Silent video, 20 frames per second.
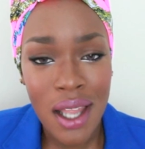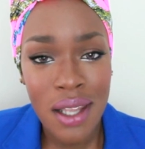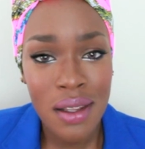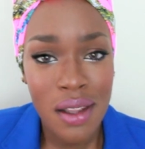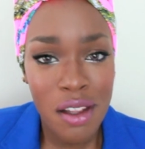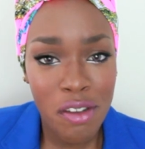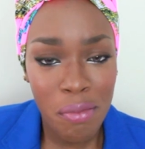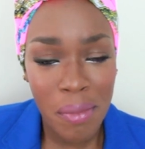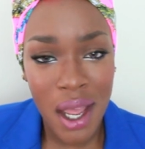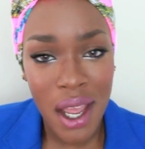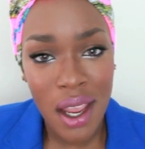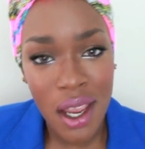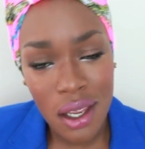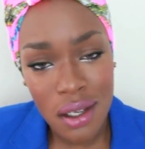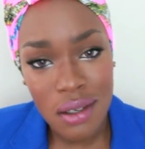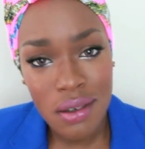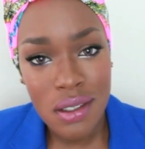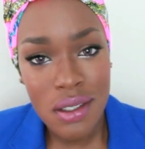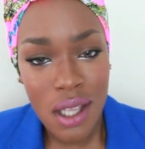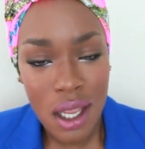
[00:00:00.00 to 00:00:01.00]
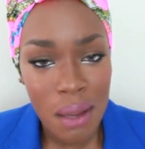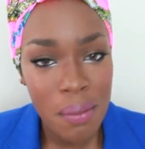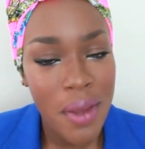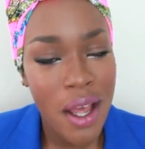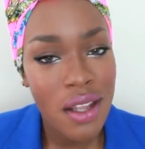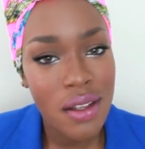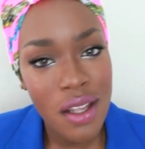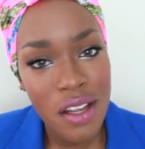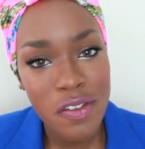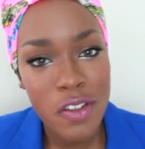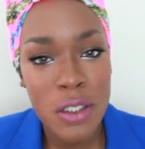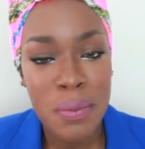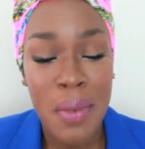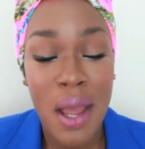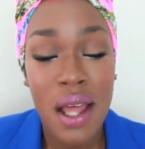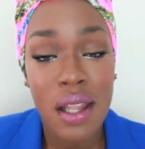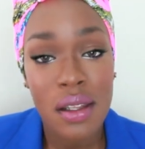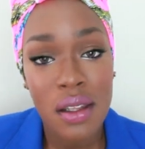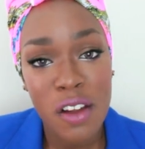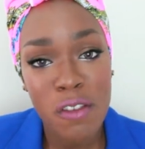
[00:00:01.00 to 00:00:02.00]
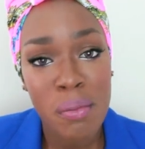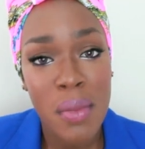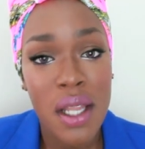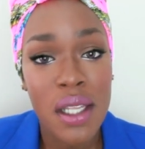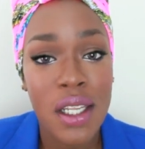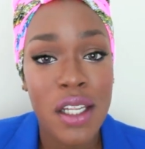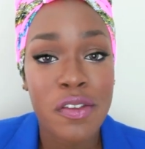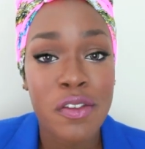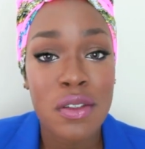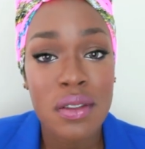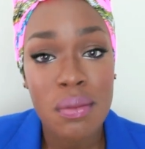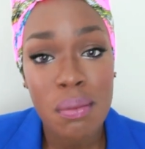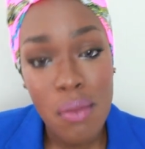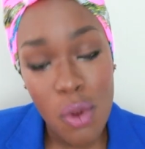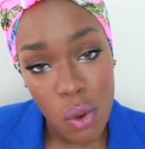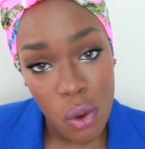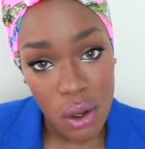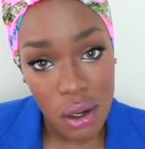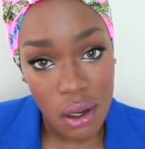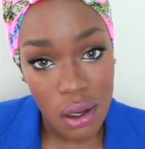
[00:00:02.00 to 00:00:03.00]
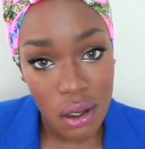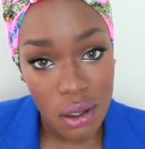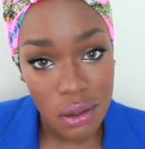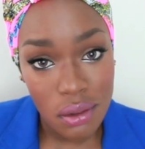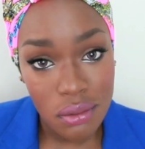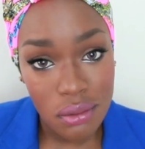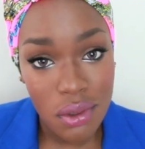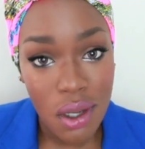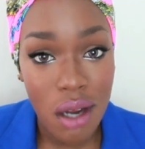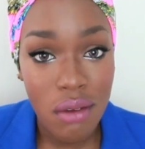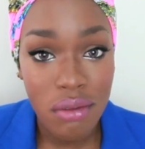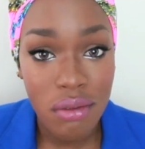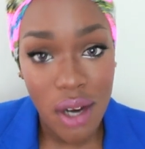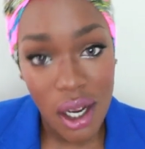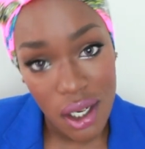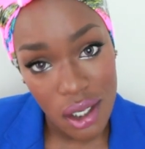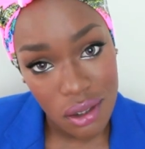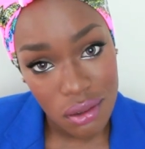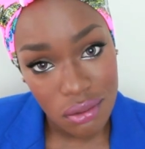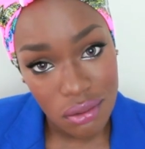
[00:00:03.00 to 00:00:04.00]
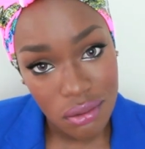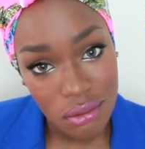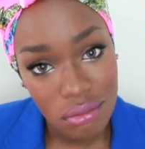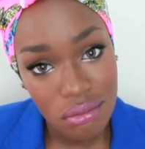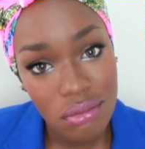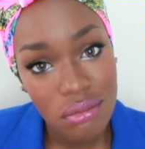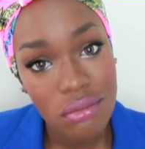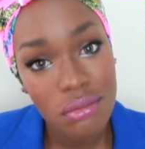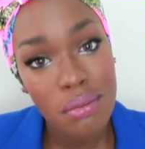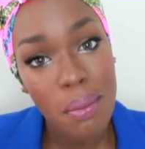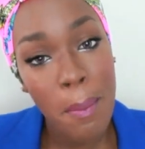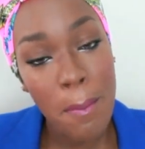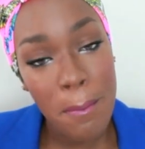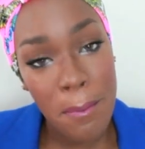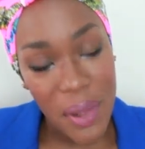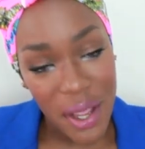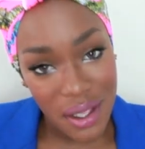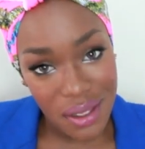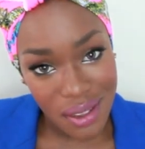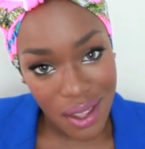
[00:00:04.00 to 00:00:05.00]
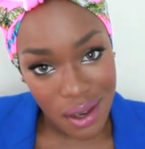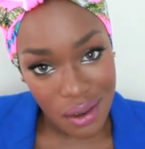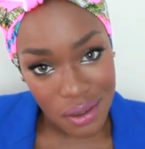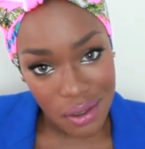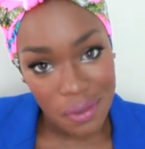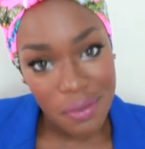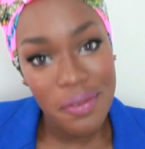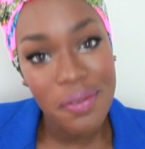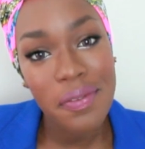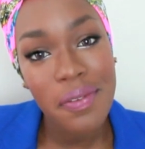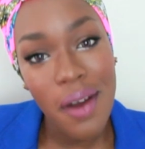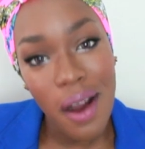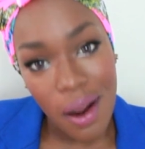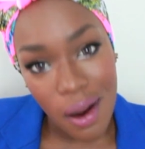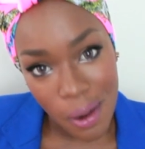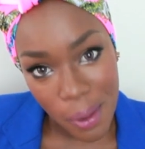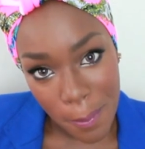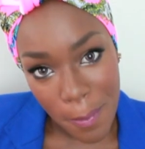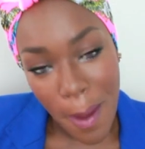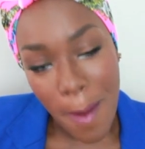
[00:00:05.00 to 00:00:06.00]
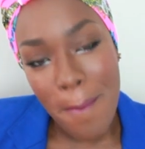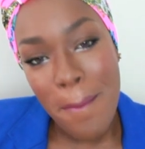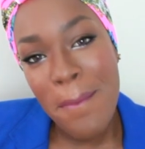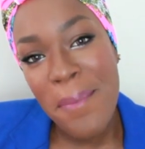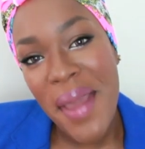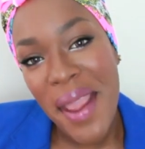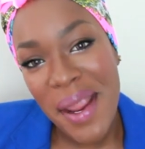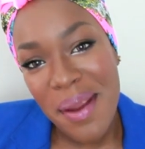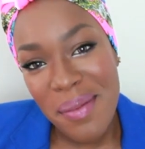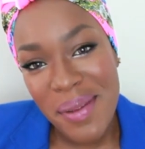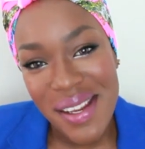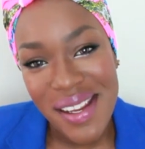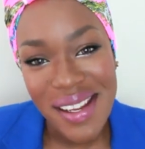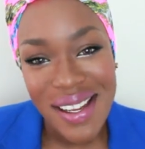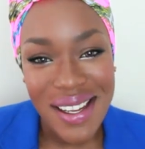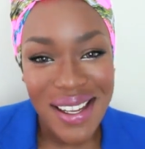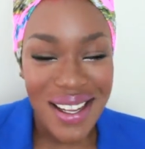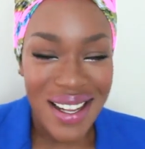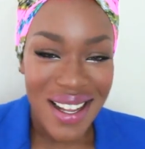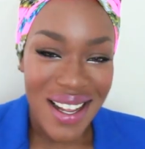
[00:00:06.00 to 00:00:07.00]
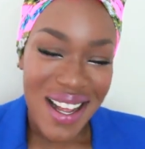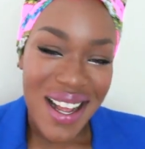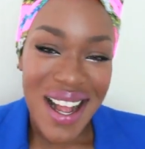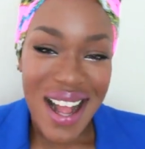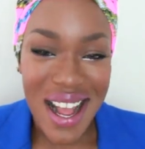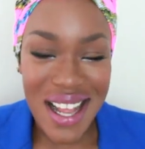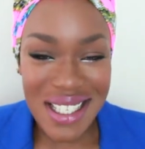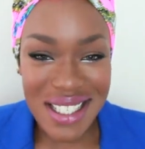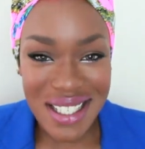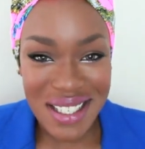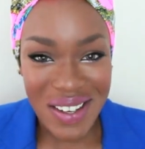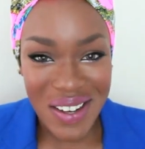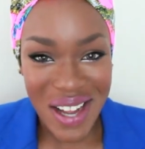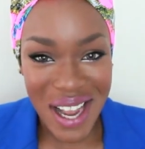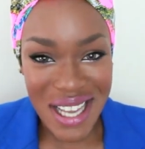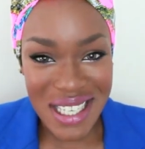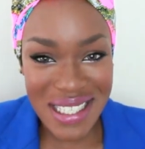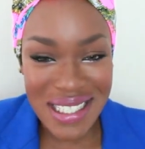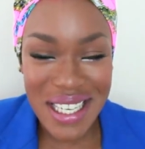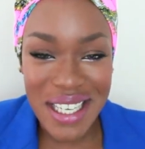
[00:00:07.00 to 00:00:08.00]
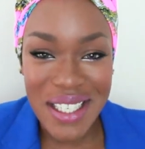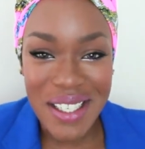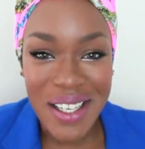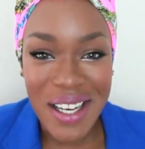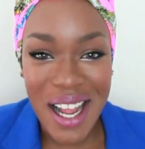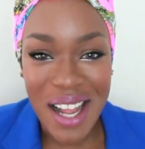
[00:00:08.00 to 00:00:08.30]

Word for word: i love my haters and my lovers but i love my lovers more all right back that on a farm baby I'll see you guys later.